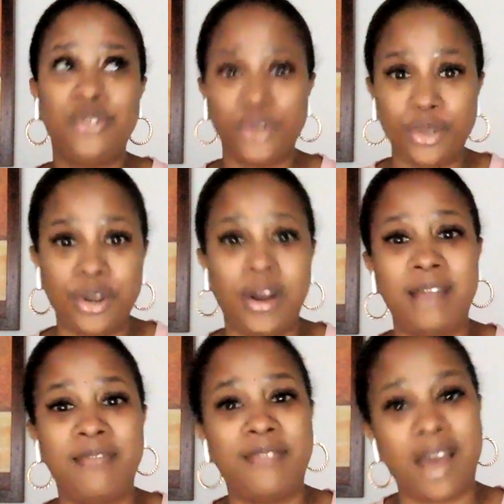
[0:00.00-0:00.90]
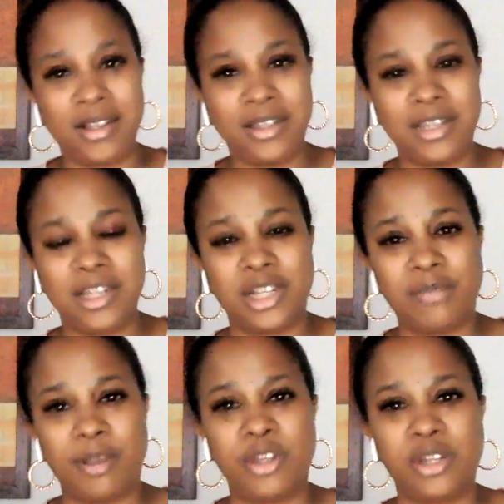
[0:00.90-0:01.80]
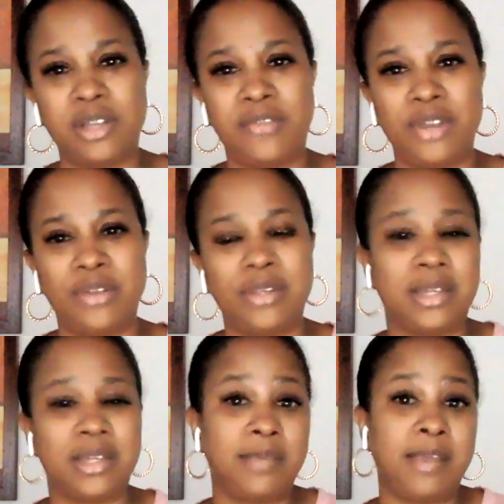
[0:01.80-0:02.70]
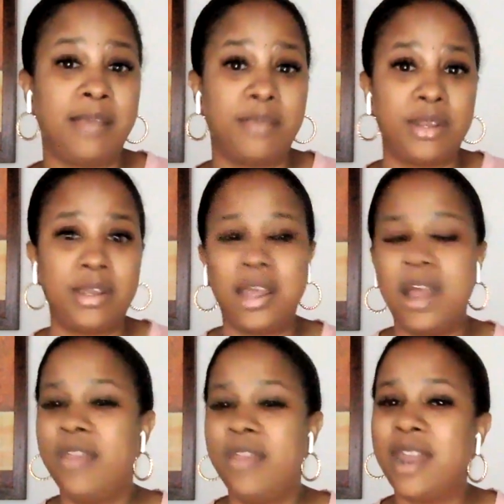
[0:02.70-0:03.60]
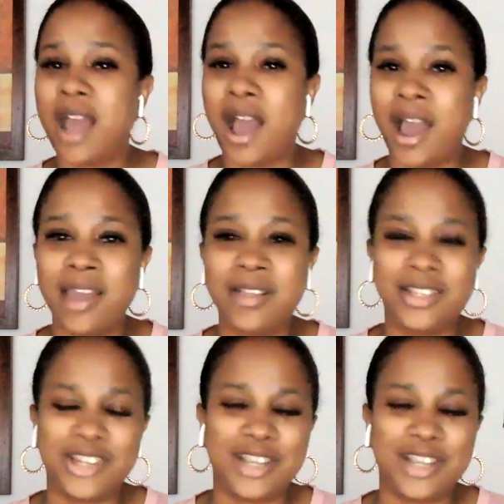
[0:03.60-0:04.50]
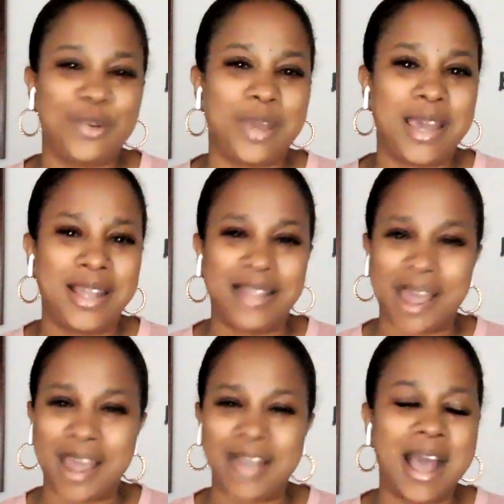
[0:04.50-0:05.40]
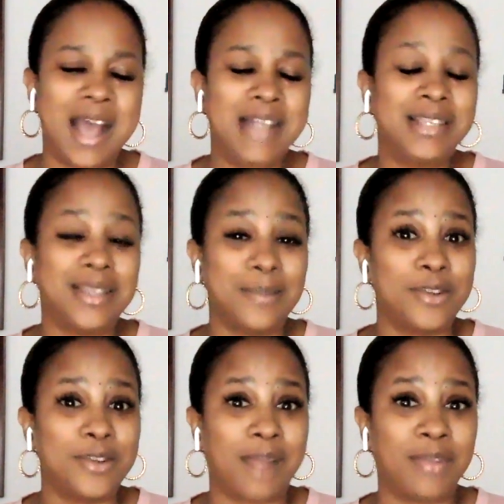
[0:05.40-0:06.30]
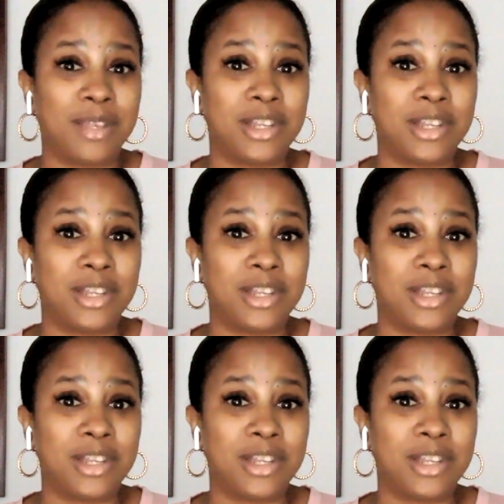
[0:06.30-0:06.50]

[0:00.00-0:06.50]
to your advantage, especially if you're using it to make money, then I suggest you hit like, subscribe to the